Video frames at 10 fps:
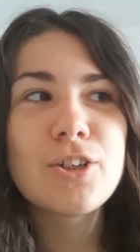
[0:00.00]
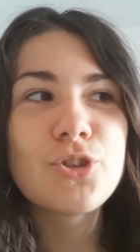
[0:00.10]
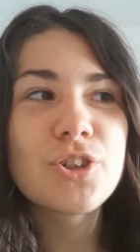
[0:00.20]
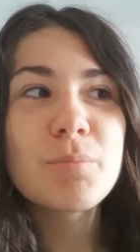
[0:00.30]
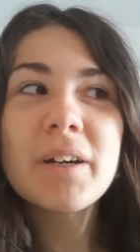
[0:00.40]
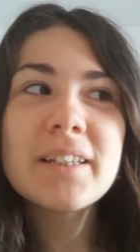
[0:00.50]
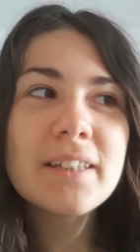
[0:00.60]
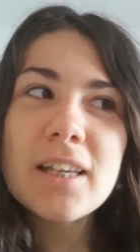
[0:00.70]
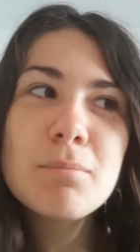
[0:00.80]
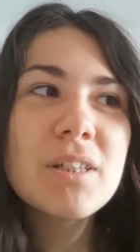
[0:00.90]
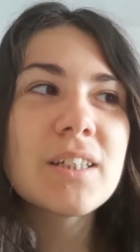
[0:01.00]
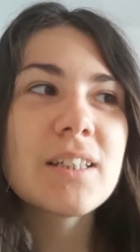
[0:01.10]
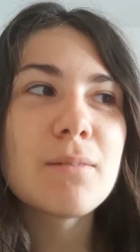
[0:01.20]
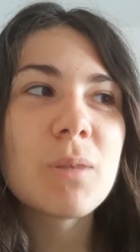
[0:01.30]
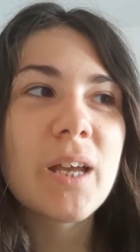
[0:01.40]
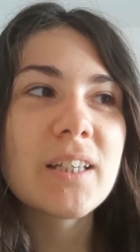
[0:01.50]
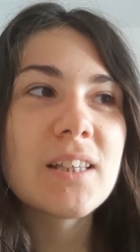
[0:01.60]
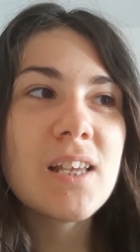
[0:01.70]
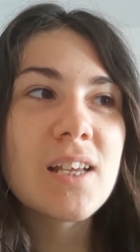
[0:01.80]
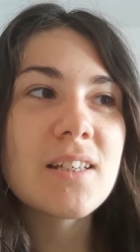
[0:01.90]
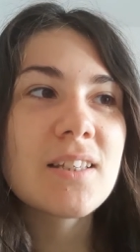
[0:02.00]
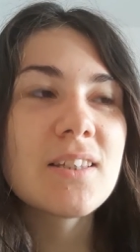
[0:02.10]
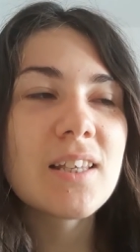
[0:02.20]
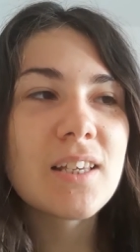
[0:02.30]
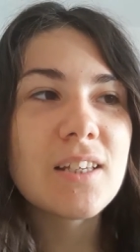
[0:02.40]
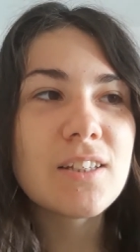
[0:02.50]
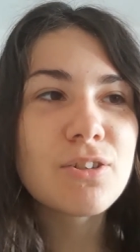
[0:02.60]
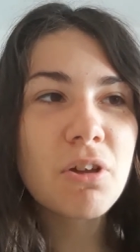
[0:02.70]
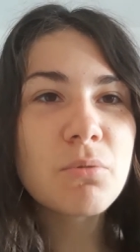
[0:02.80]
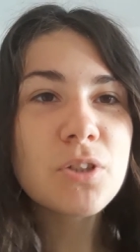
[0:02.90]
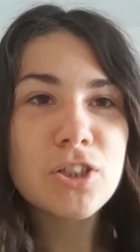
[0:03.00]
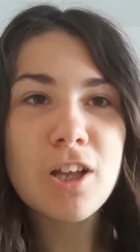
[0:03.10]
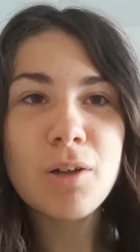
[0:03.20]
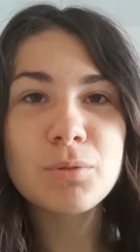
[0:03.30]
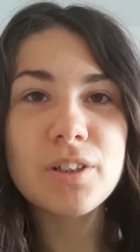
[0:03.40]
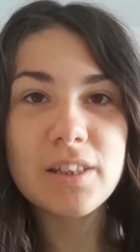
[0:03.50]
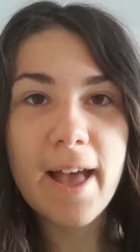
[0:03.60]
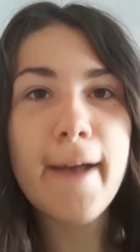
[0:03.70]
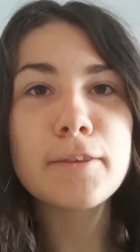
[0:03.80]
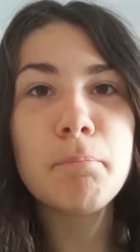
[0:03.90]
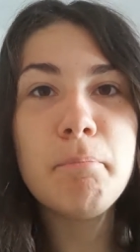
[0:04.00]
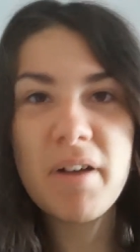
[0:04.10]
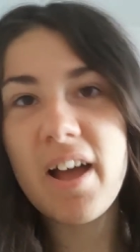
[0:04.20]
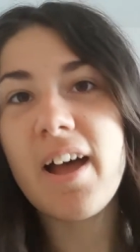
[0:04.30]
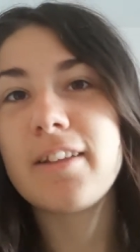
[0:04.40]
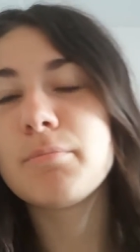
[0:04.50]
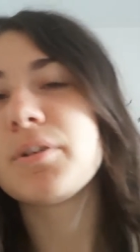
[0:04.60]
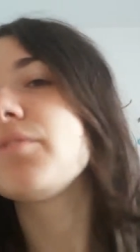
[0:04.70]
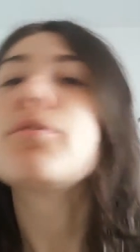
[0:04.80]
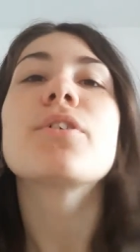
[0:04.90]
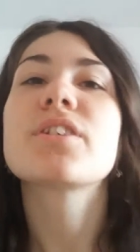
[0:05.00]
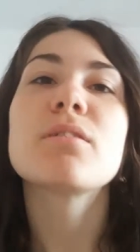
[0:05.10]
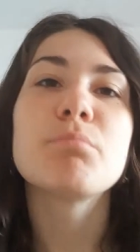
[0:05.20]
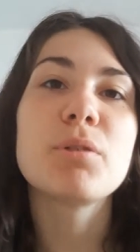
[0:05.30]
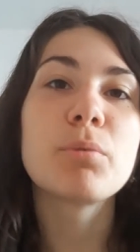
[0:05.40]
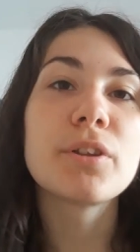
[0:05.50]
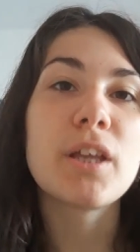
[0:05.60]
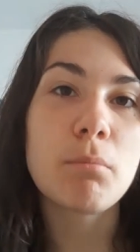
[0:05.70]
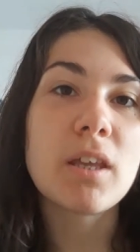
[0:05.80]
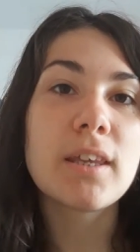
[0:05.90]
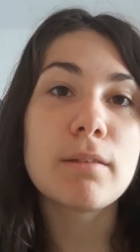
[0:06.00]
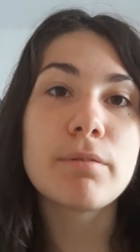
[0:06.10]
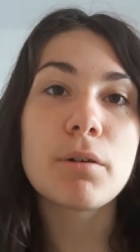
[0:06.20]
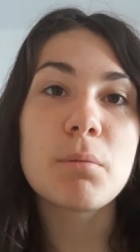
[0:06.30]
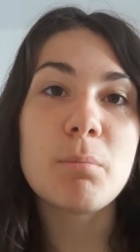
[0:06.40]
just by naming them like this, they don't sound that bad, but for some people they may get very